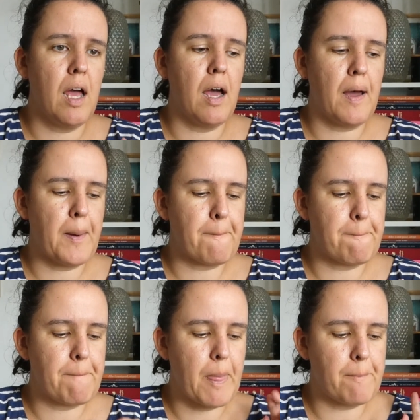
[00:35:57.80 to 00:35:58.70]

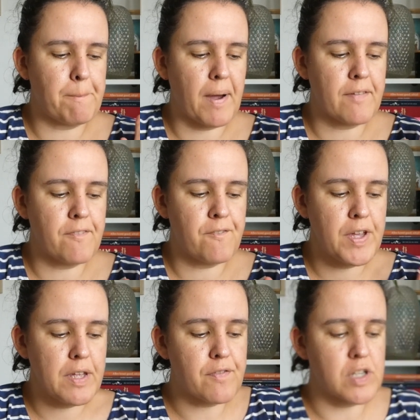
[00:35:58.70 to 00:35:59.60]
My
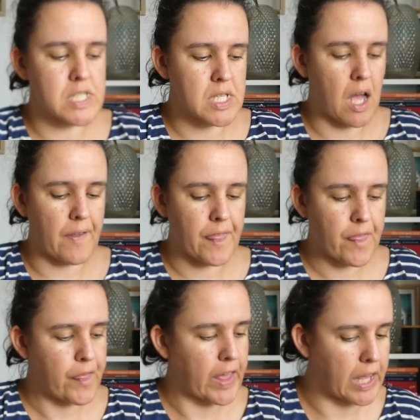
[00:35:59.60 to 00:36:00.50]
favorites, I
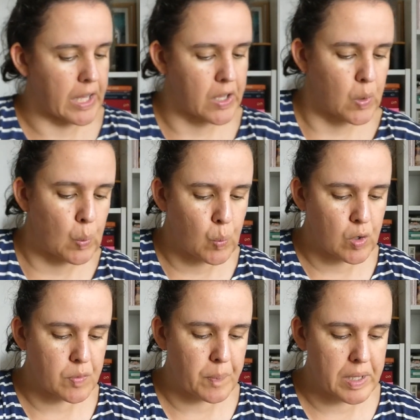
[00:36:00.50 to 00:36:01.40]
think,
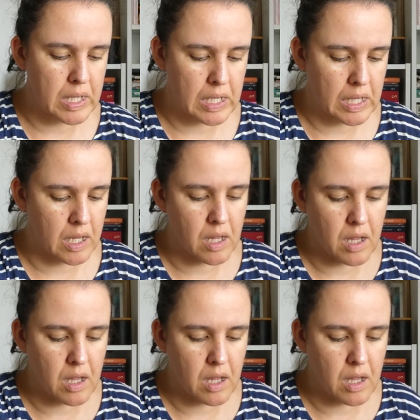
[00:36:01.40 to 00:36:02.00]
would be